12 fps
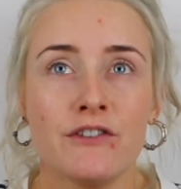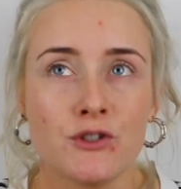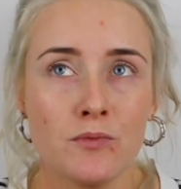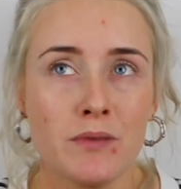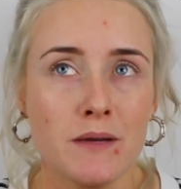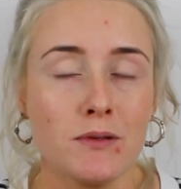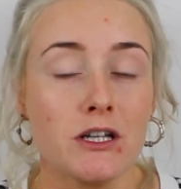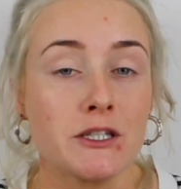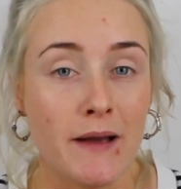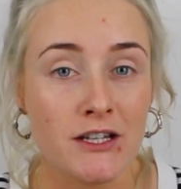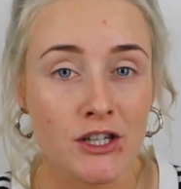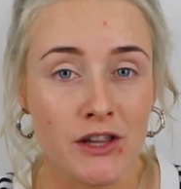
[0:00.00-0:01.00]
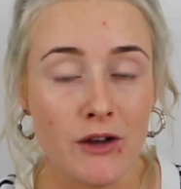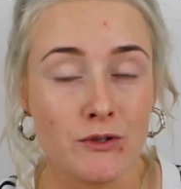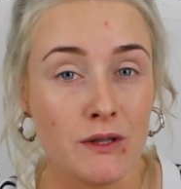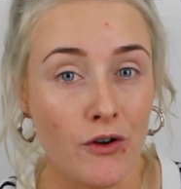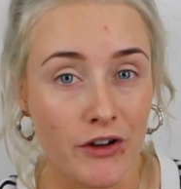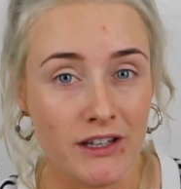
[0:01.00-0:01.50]
for some people, especially those
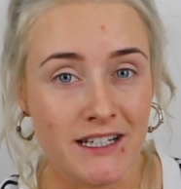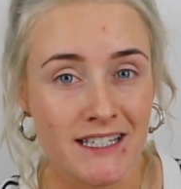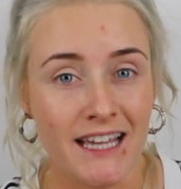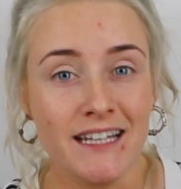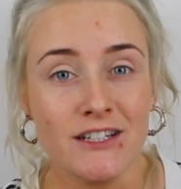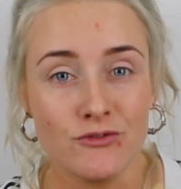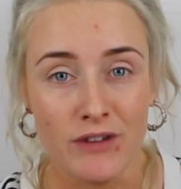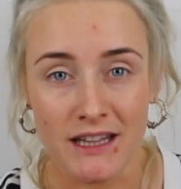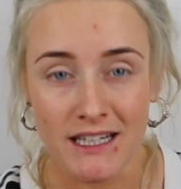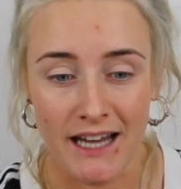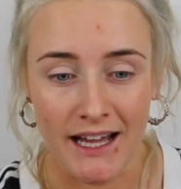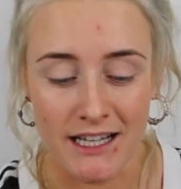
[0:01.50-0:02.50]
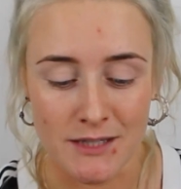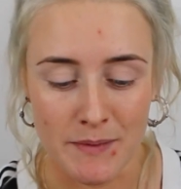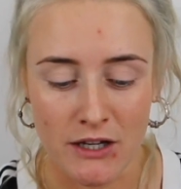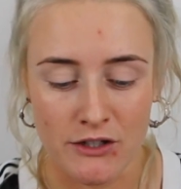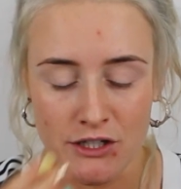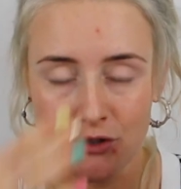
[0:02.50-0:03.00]
with oily skin, is really nice
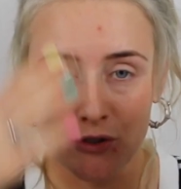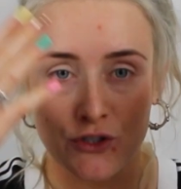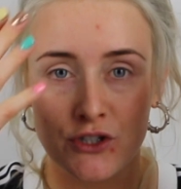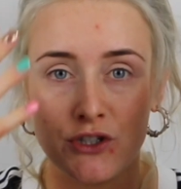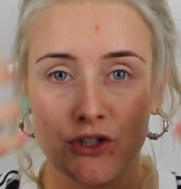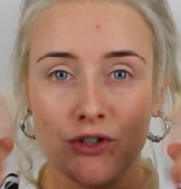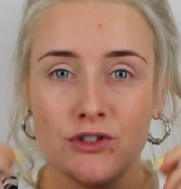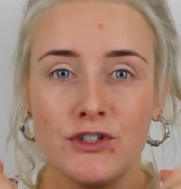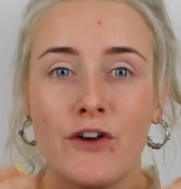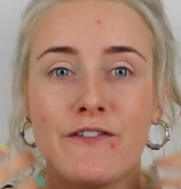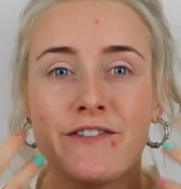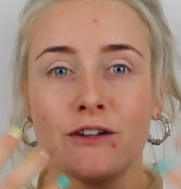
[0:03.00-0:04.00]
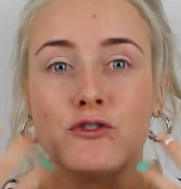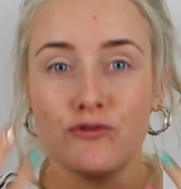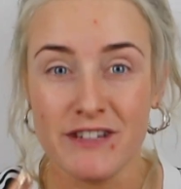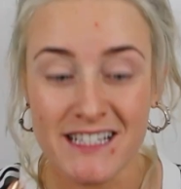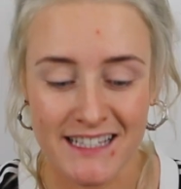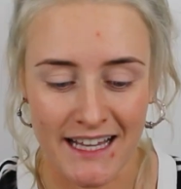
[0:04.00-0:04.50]
because you don't feel
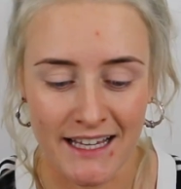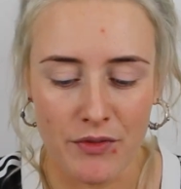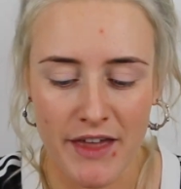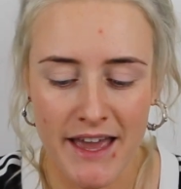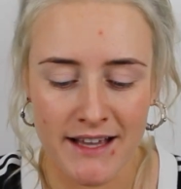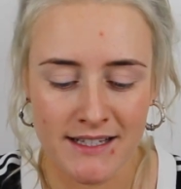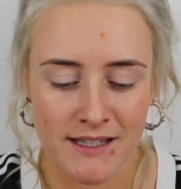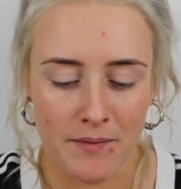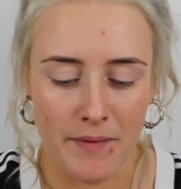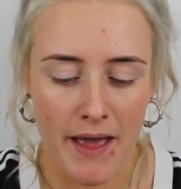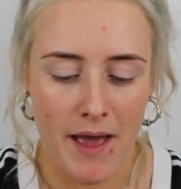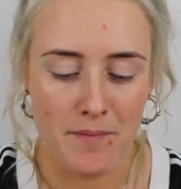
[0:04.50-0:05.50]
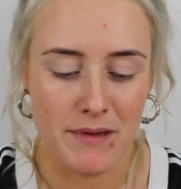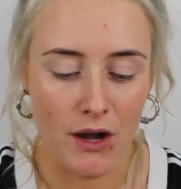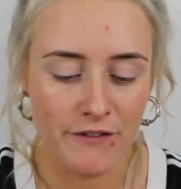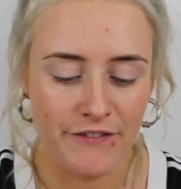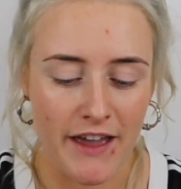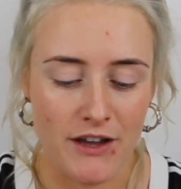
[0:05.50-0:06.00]
greasy. This
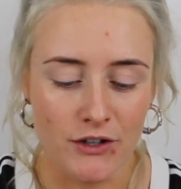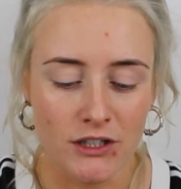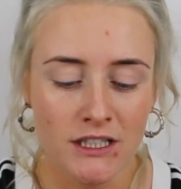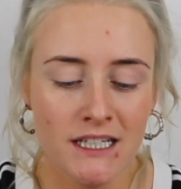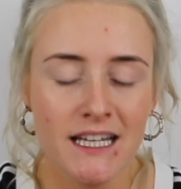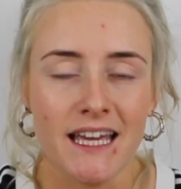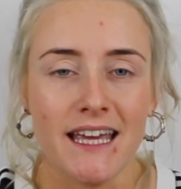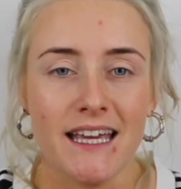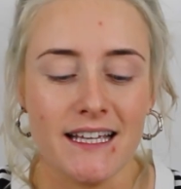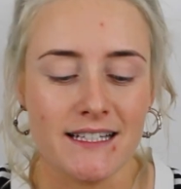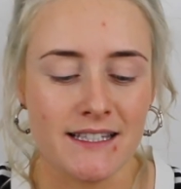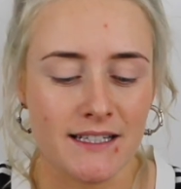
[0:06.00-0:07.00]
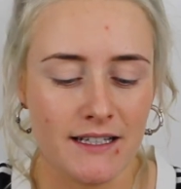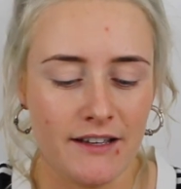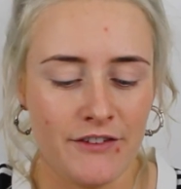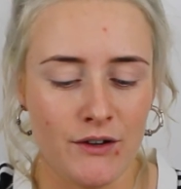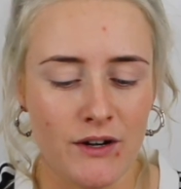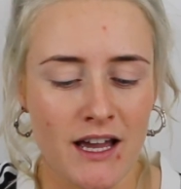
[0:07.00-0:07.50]
Beyond Veil is, if
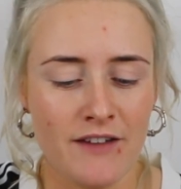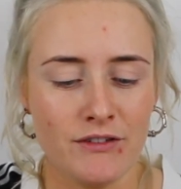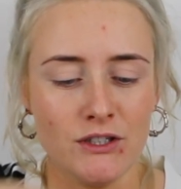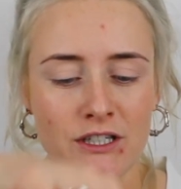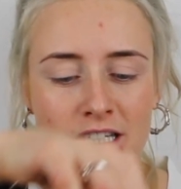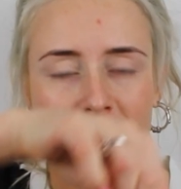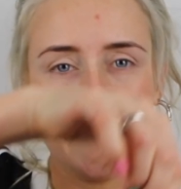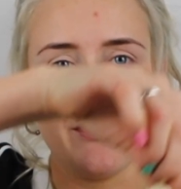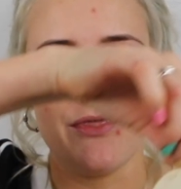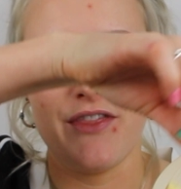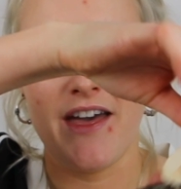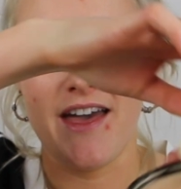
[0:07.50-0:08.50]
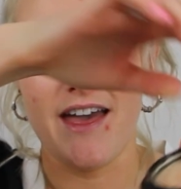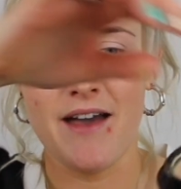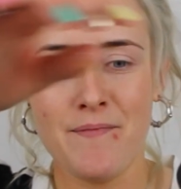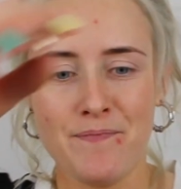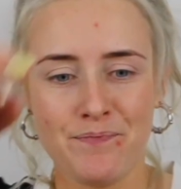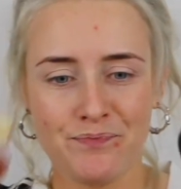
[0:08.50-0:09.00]
you want to have a look at it in
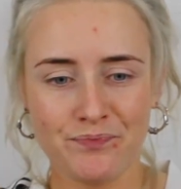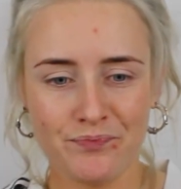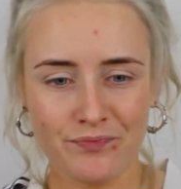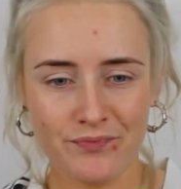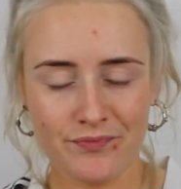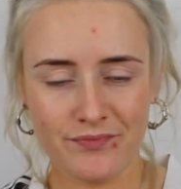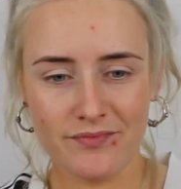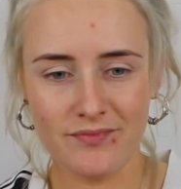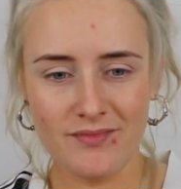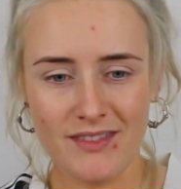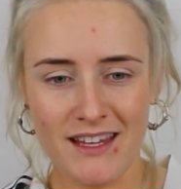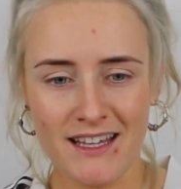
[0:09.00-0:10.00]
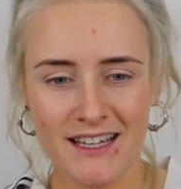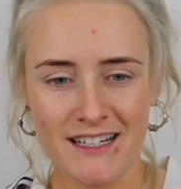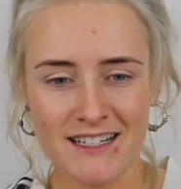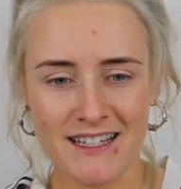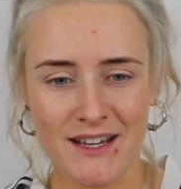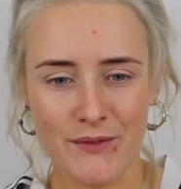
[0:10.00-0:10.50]
there, can
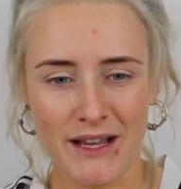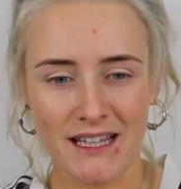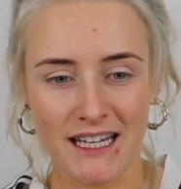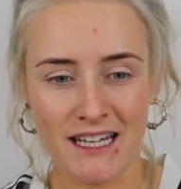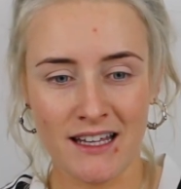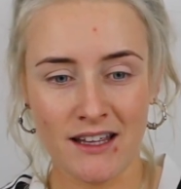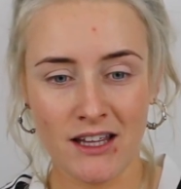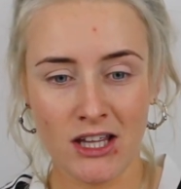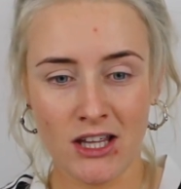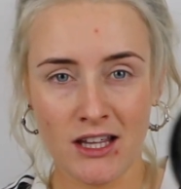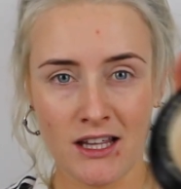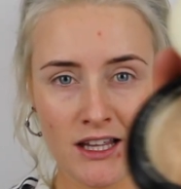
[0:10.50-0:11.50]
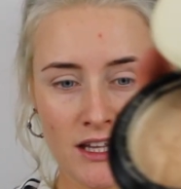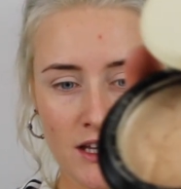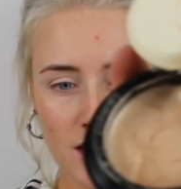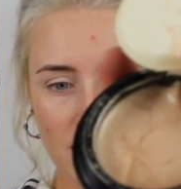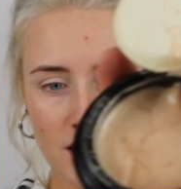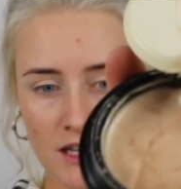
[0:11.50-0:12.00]
you see it wiggling?
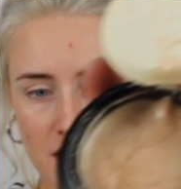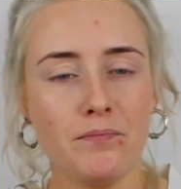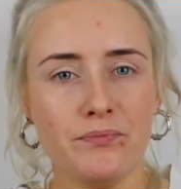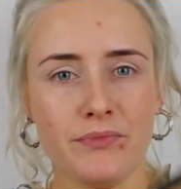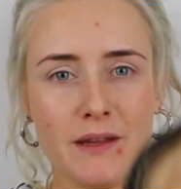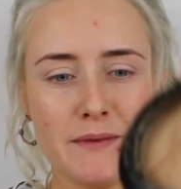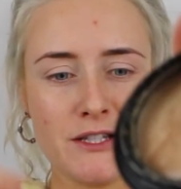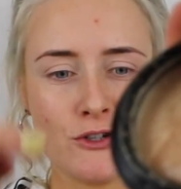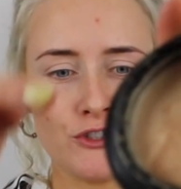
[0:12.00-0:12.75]
Let me